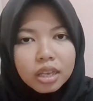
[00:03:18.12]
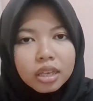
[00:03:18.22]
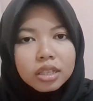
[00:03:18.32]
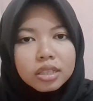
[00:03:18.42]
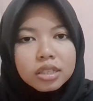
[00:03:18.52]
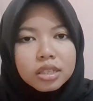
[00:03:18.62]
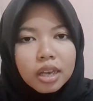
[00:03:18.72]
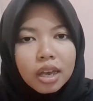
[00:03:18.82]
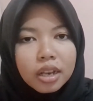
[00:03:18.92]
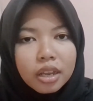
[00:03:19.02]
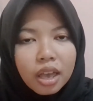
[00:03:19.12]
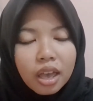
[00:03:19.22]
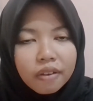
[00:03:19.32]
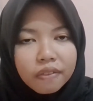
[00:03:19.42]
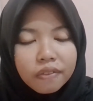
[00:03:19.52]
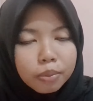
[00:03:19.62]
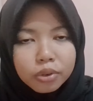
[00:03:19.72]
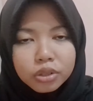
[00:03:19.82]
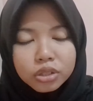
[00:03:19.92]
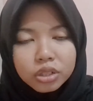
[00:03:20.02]
it's kind of have
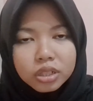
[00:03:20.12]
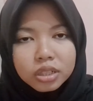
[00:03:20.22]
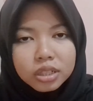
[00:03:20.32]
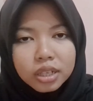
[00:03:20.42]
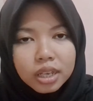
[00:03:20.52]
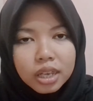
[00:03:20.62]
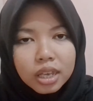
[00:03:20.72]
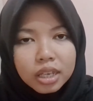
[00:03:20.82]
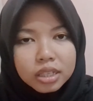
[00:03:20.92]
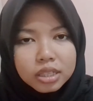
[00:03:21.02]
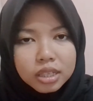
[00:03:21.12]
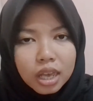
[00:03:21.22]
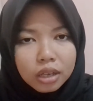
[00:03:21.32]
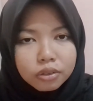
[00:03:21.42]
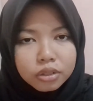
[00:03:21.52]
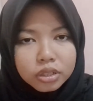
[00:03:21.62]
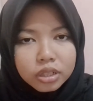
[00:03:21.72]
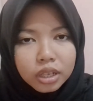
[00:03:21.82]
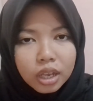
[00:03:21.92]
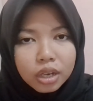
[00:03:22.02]
vibration sound
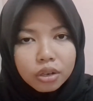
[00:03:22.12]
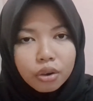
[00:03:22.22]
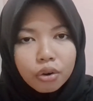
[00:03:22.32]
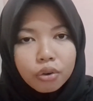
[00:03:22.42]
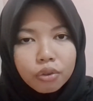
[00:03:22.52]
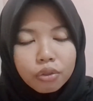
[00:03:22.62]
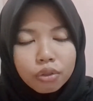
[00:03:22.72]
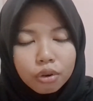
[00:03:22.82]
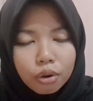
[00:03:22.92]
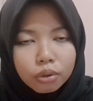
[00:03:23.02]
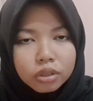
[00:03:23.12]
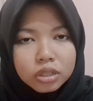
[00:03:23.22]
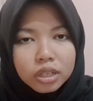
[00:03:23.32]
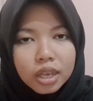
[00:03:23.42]
in your throat.